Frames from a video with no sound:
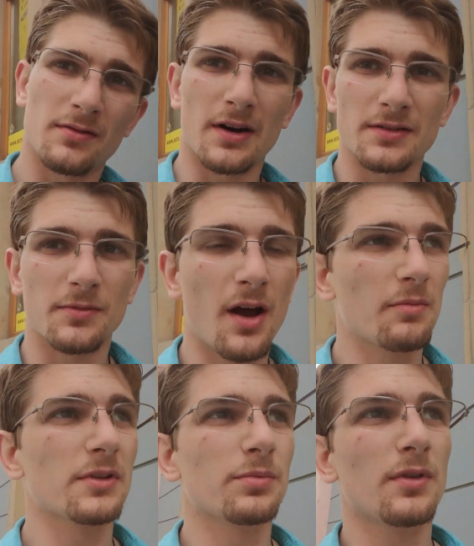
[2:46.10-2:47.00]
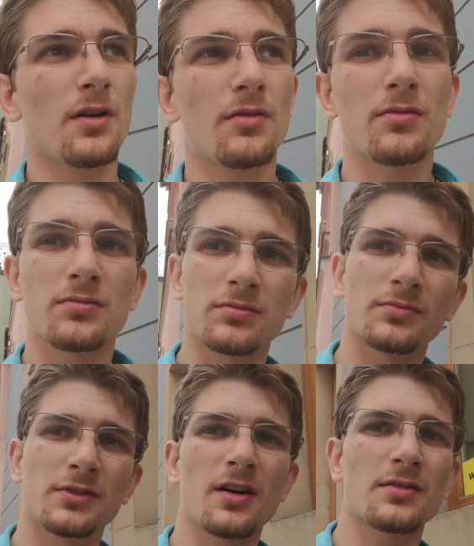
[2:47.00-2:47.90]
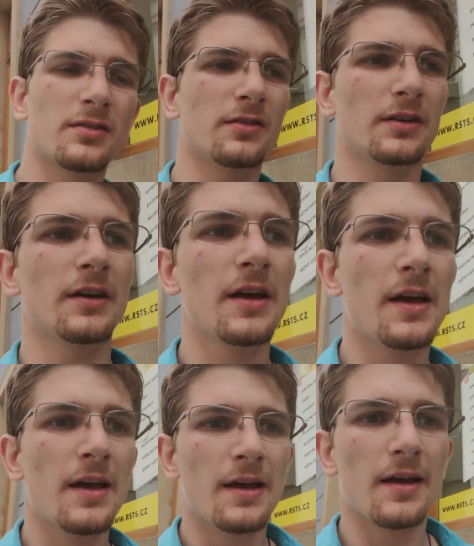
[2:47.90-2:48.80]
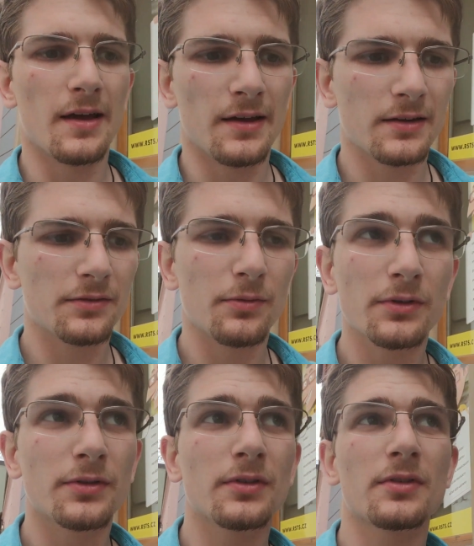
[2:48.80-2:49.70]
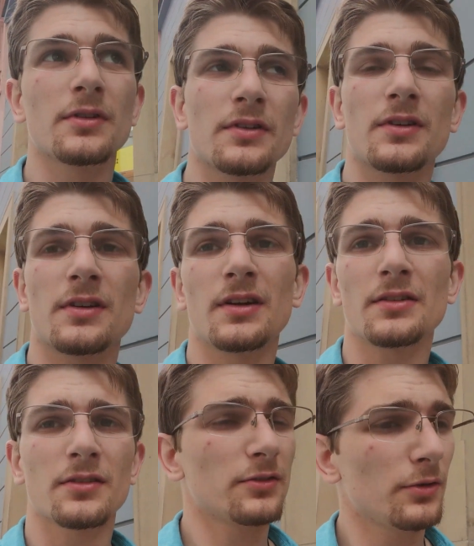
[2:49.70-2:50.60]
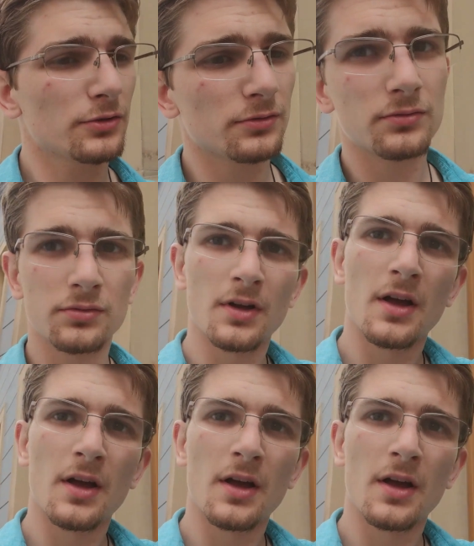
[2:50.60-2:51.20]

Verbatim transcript: Write some comments below. talk to you. And if you want to, let's connect on social.